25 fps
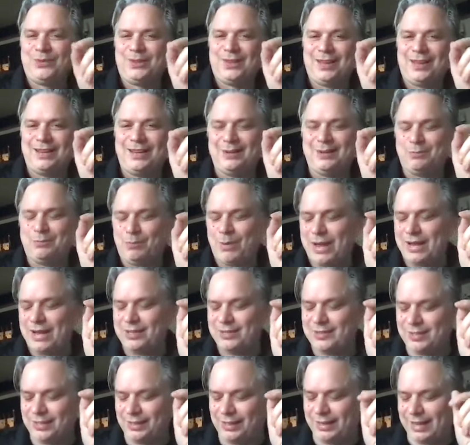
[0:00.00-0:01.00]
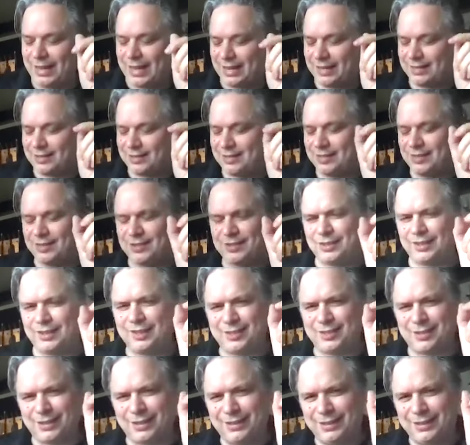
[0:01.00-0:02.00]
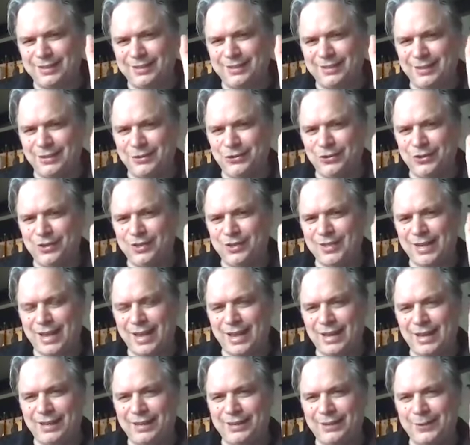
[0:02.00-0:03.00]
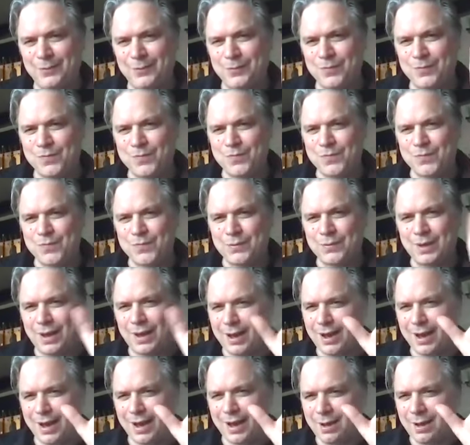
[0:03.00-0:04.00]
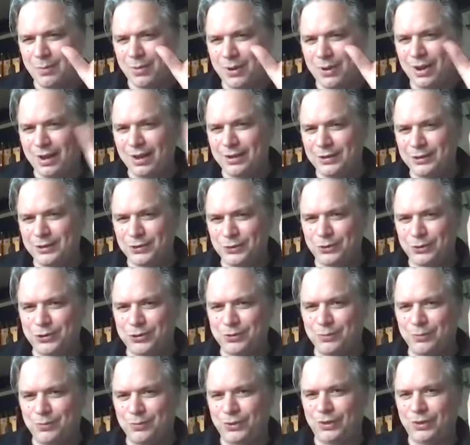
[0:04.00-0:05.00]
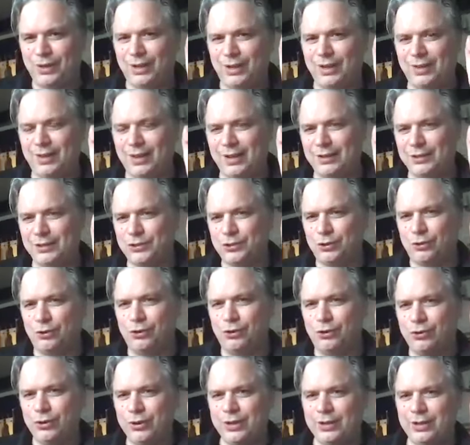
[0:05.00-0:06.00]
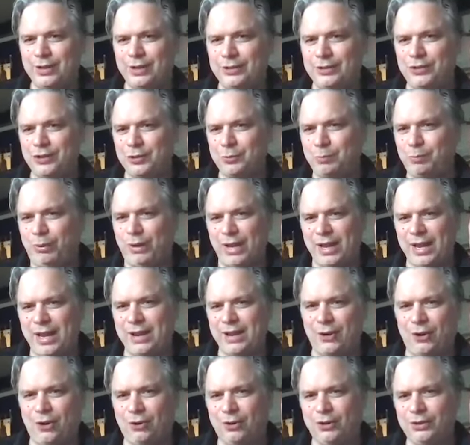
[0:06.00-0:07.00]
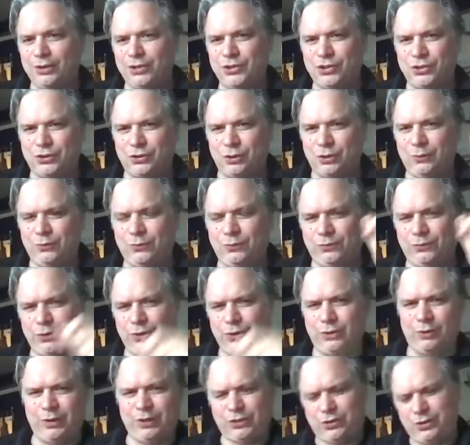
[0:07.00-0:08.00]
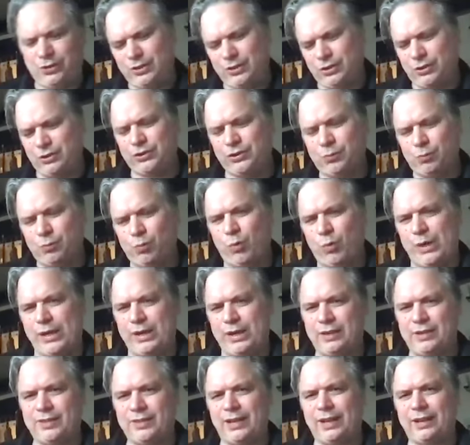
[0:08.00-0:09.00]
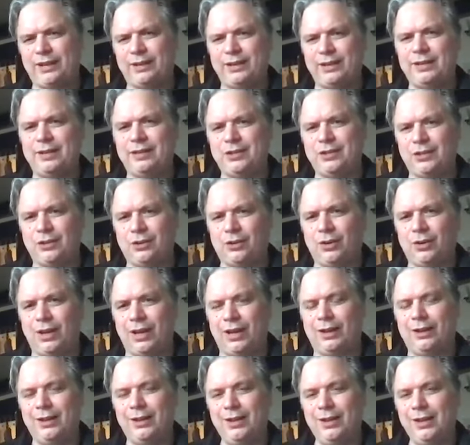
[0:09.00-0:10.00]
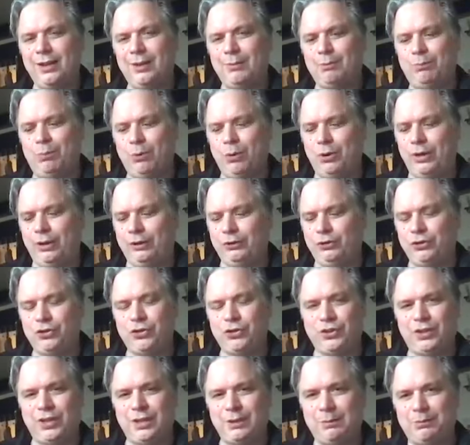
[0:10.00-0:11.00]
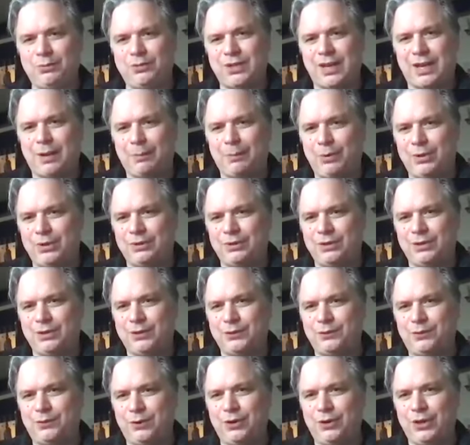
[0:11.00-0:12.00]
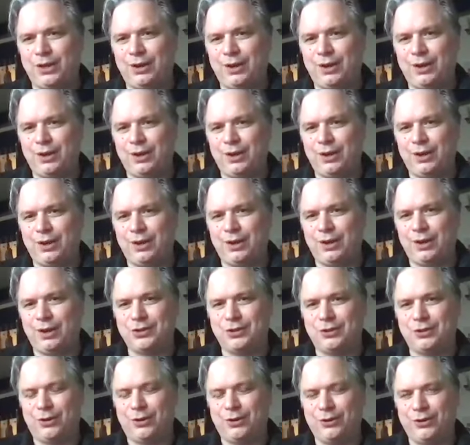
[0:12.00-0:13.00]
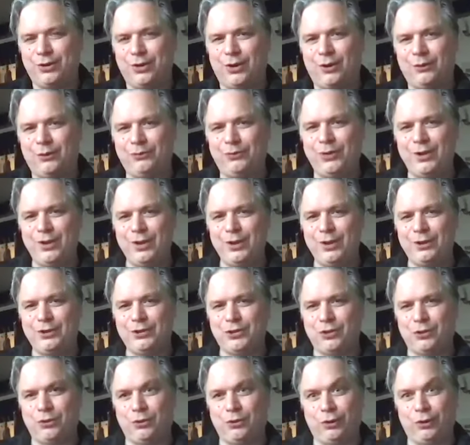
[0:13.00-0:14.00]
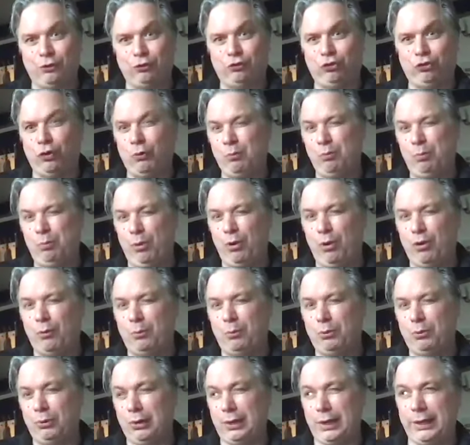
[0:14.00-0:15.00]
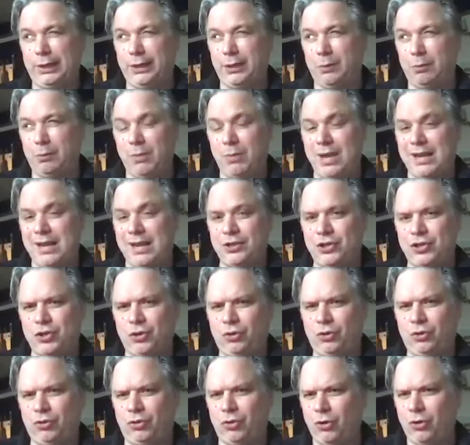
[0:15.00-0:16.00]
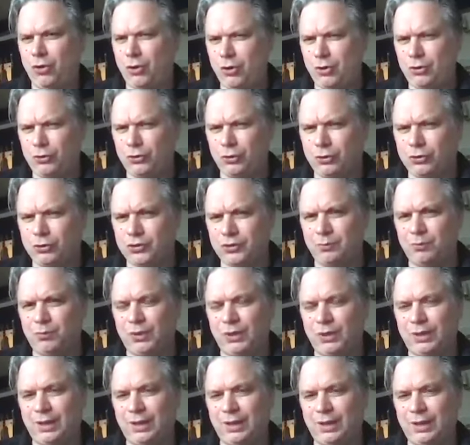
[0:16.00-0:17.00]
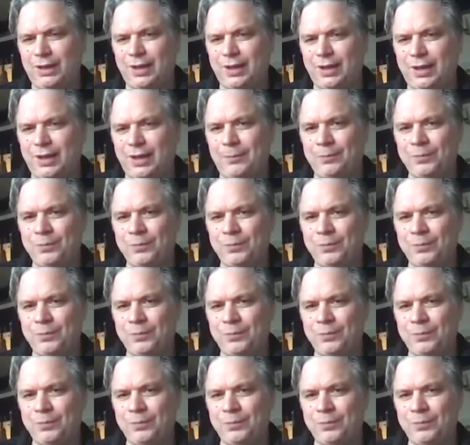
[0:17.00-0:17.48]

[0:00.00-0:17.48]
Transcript: And he basically has this, it's like a Digitech harmonizer or something like that, so he's just playing all his stuff, you know, he's got some weird techniques and all that, but he'll just keep tapping this fucking harmonizer on and off so that it'll jump up like a major third or something like that.